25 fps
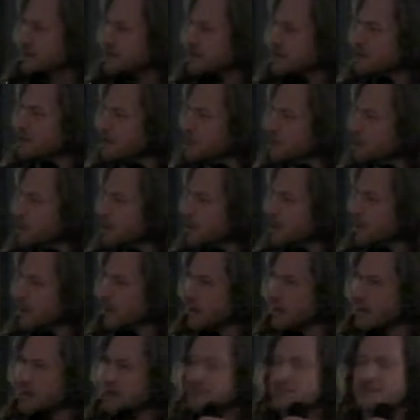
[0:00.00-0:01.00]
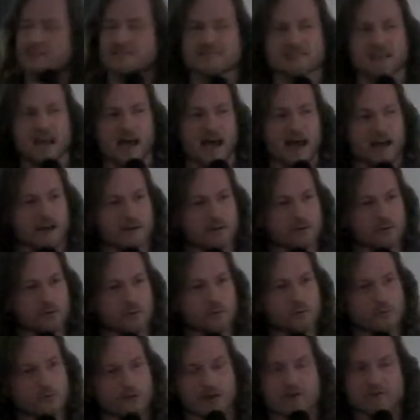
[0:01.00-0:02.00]
to do is sack
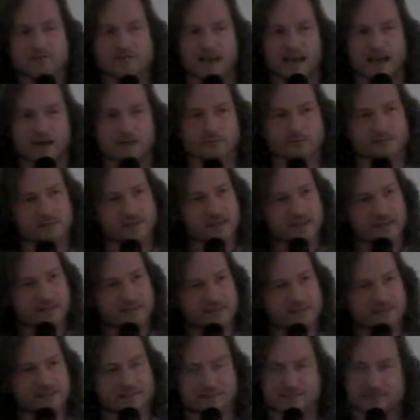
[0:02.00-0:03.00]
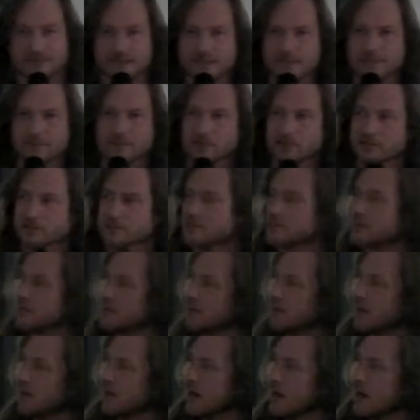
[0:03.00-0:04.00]
all those outdated demons
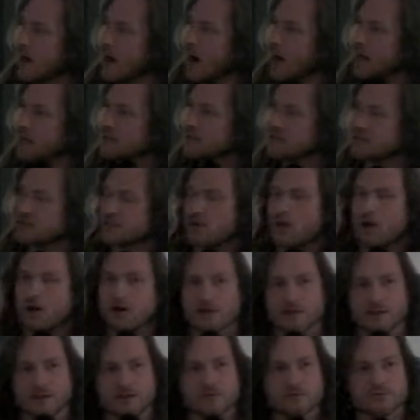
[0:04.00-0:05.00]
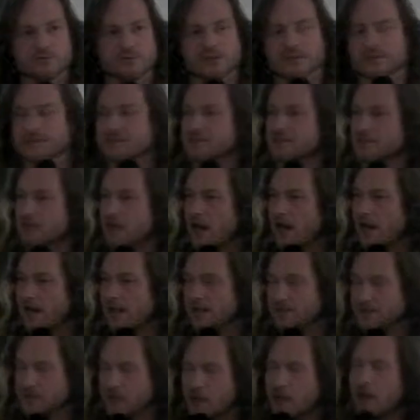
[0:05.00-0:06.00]
and start using
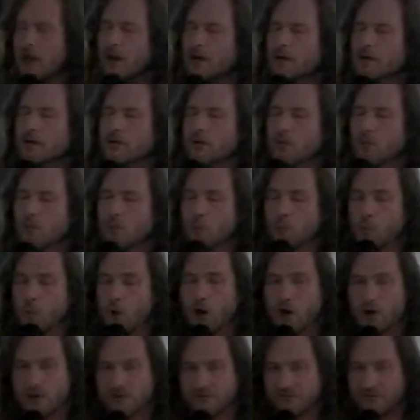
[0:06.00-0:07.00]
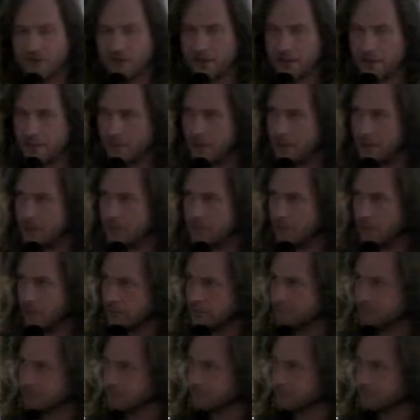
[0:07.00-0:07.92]
slaves, workfare labour.